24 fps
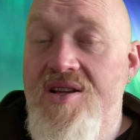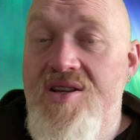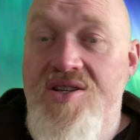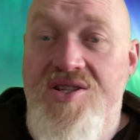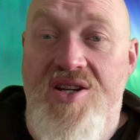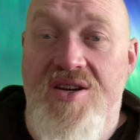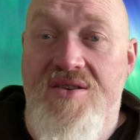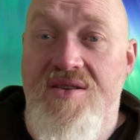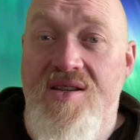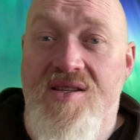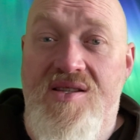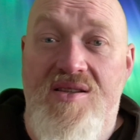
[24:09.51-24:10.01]

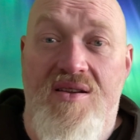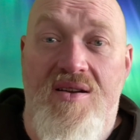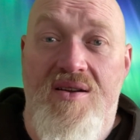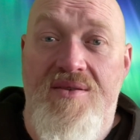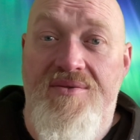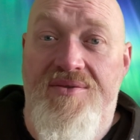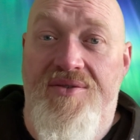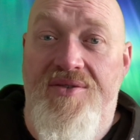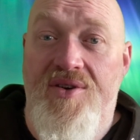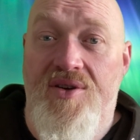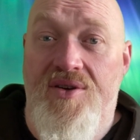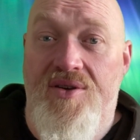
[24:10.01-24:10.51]
jerry
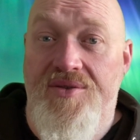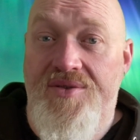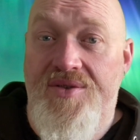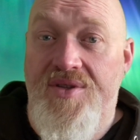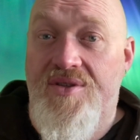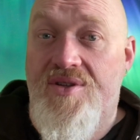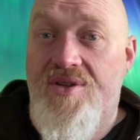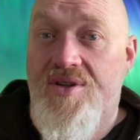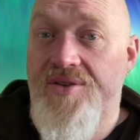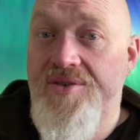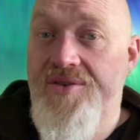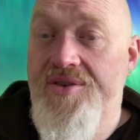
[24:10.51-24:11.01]
seinfeld
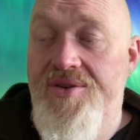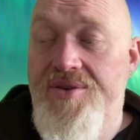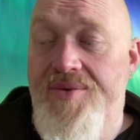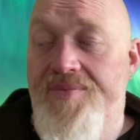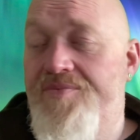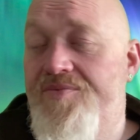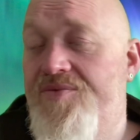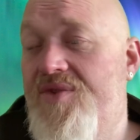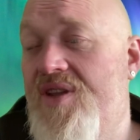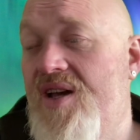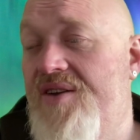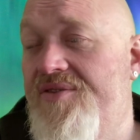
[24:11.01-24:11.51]
you've got the
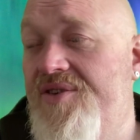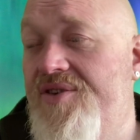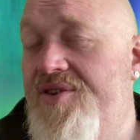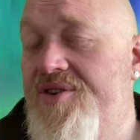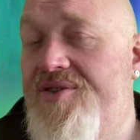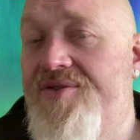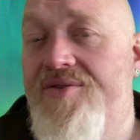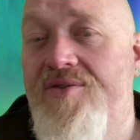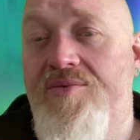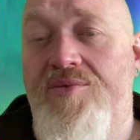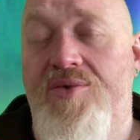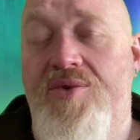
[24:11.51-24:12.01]
governess
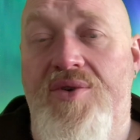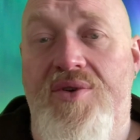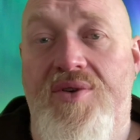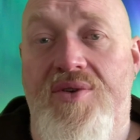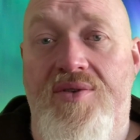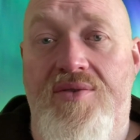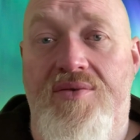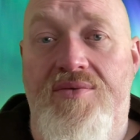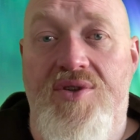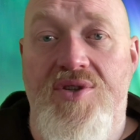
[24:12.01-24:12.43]
from the,